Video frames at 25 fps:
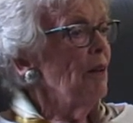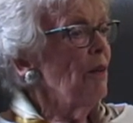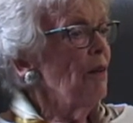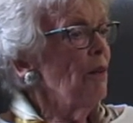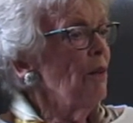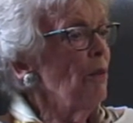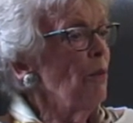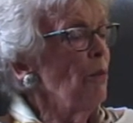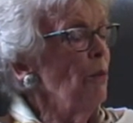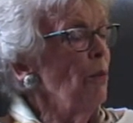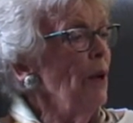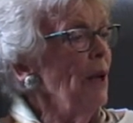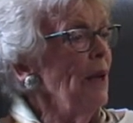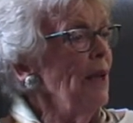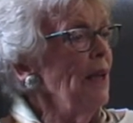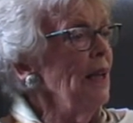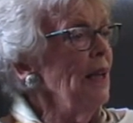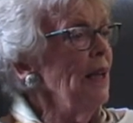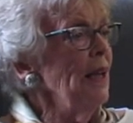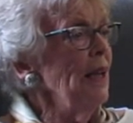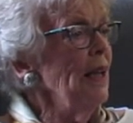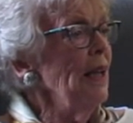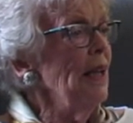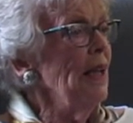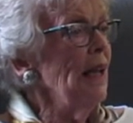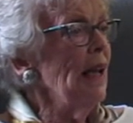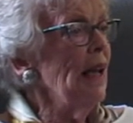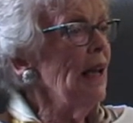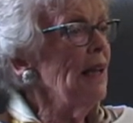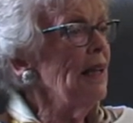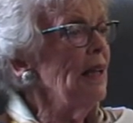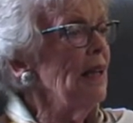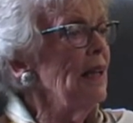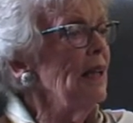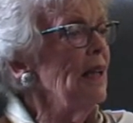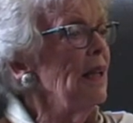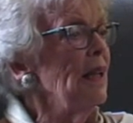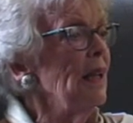when he had
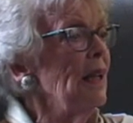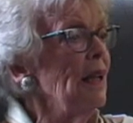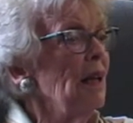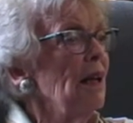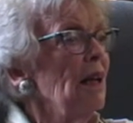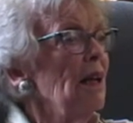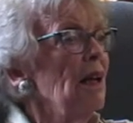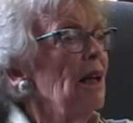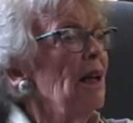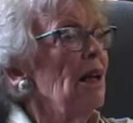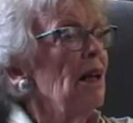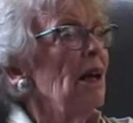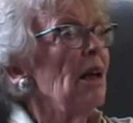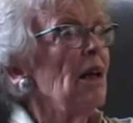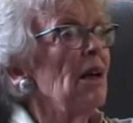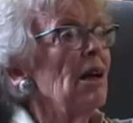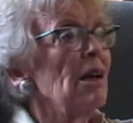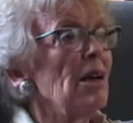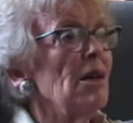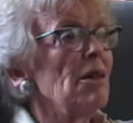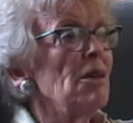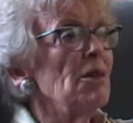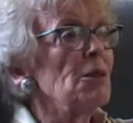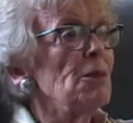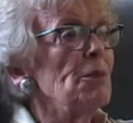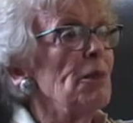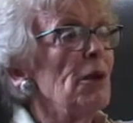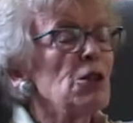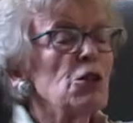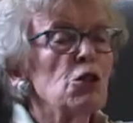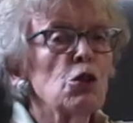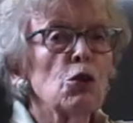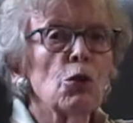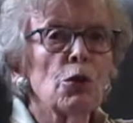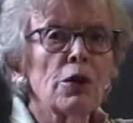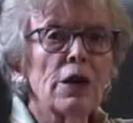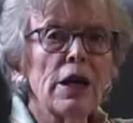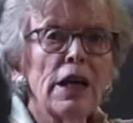any
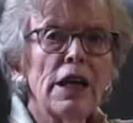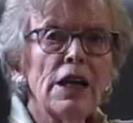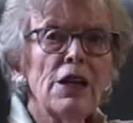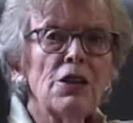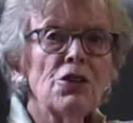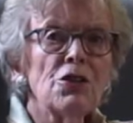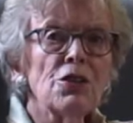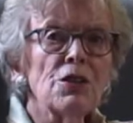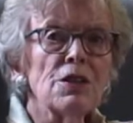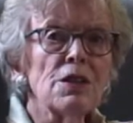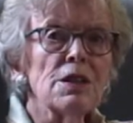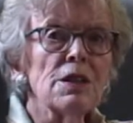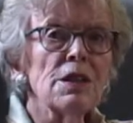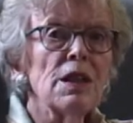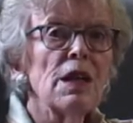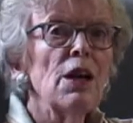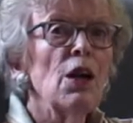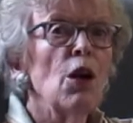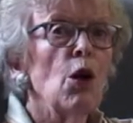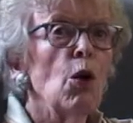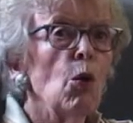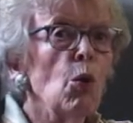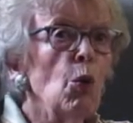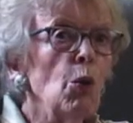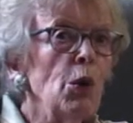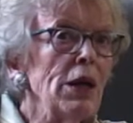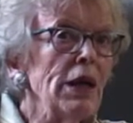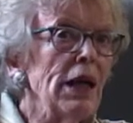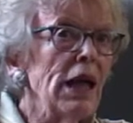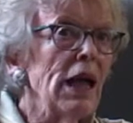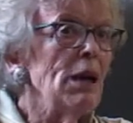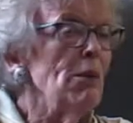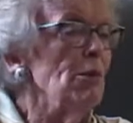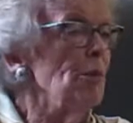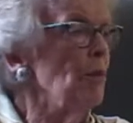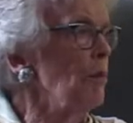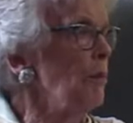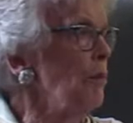special occasions, we
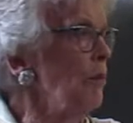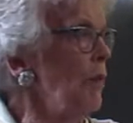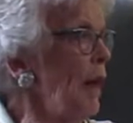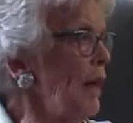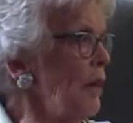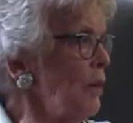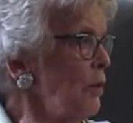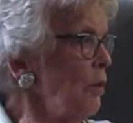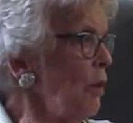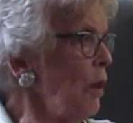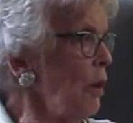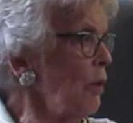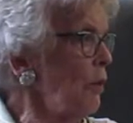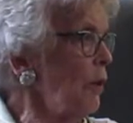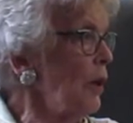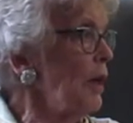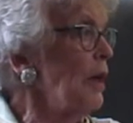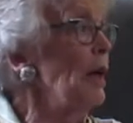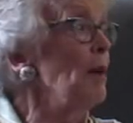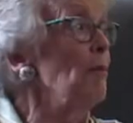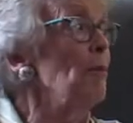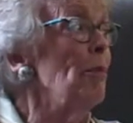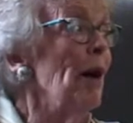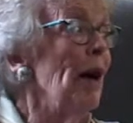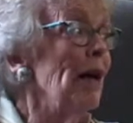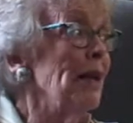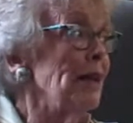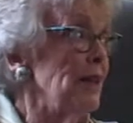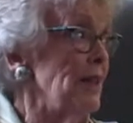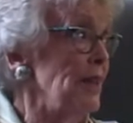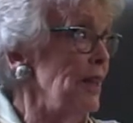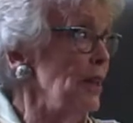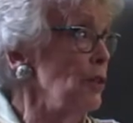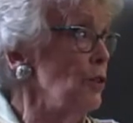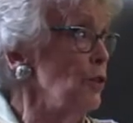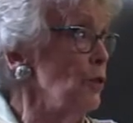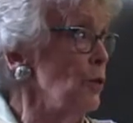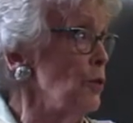came back to Ottawa, came back to
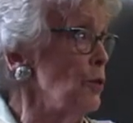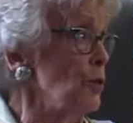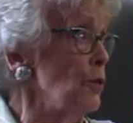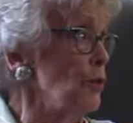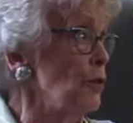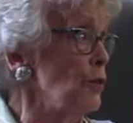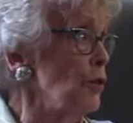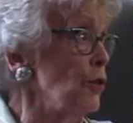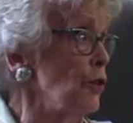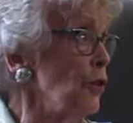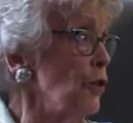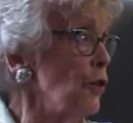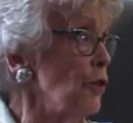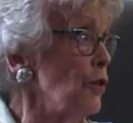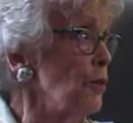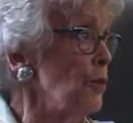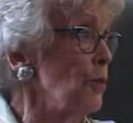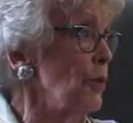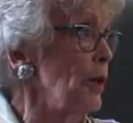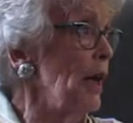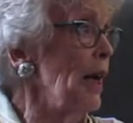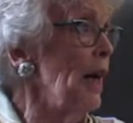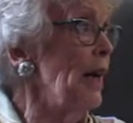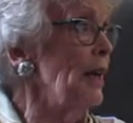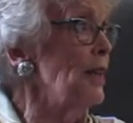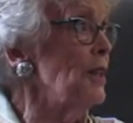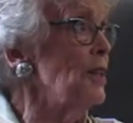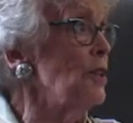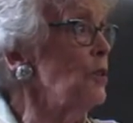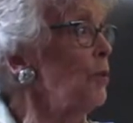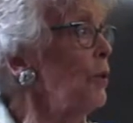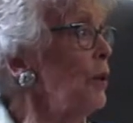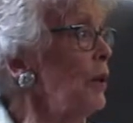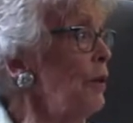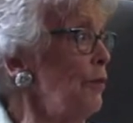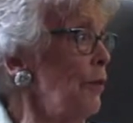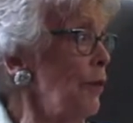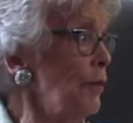St. Joseph's Church. We had his
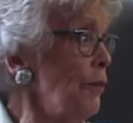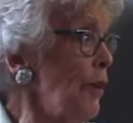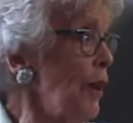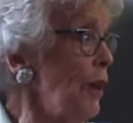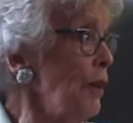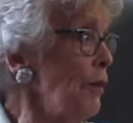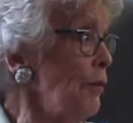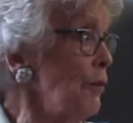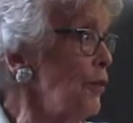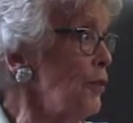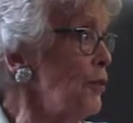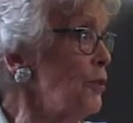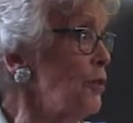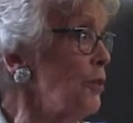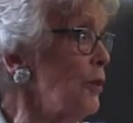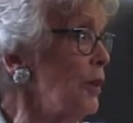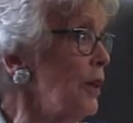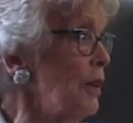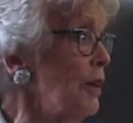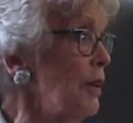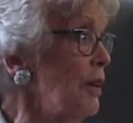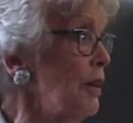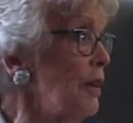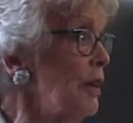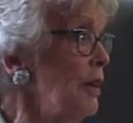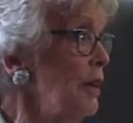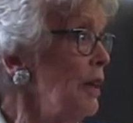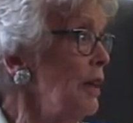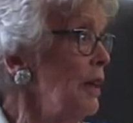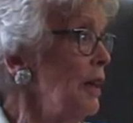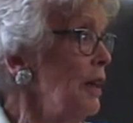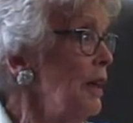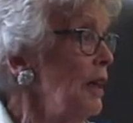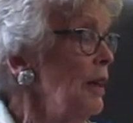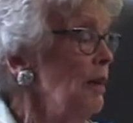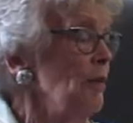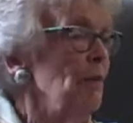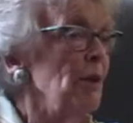25th anniversary here.
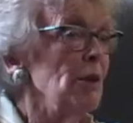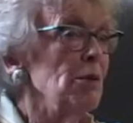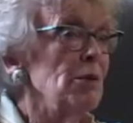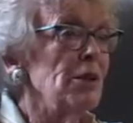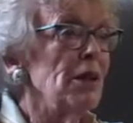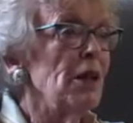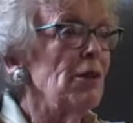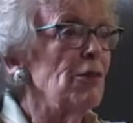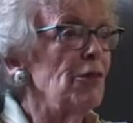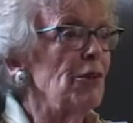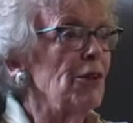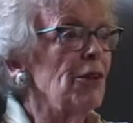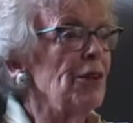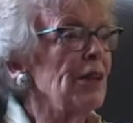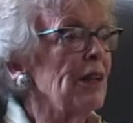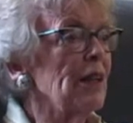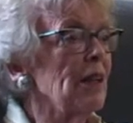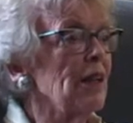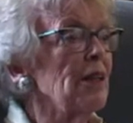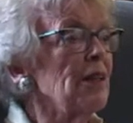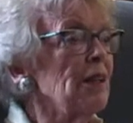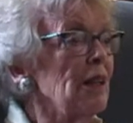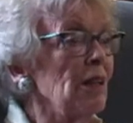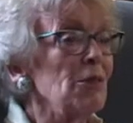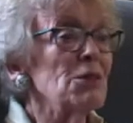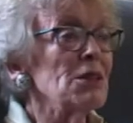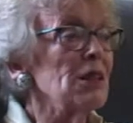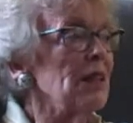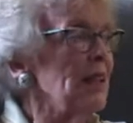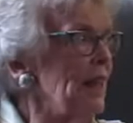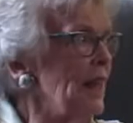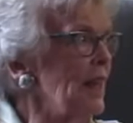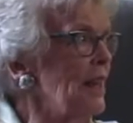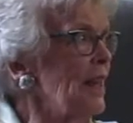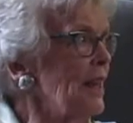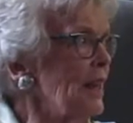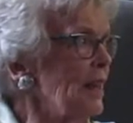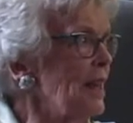Remember that very clearly. It was a
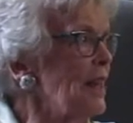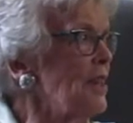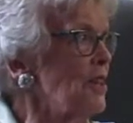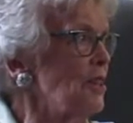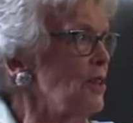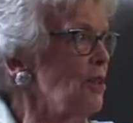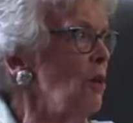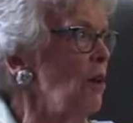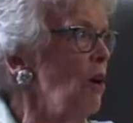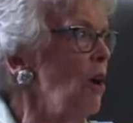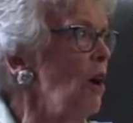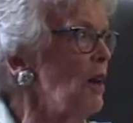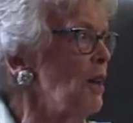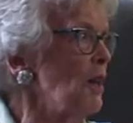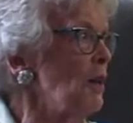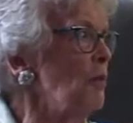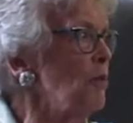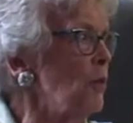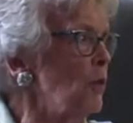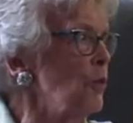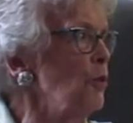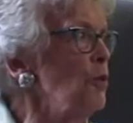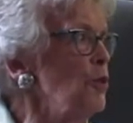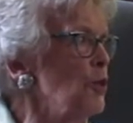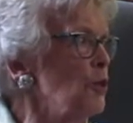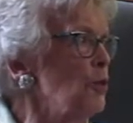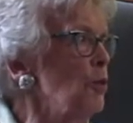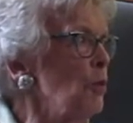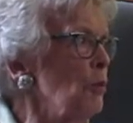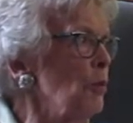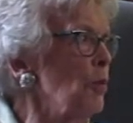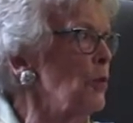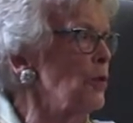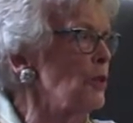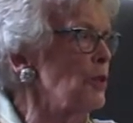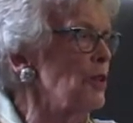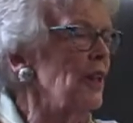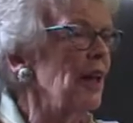day like this, so hot the balloons were
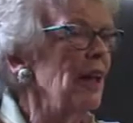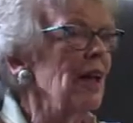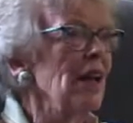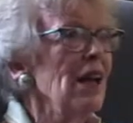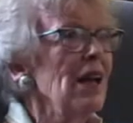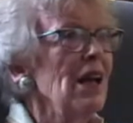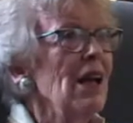bursting.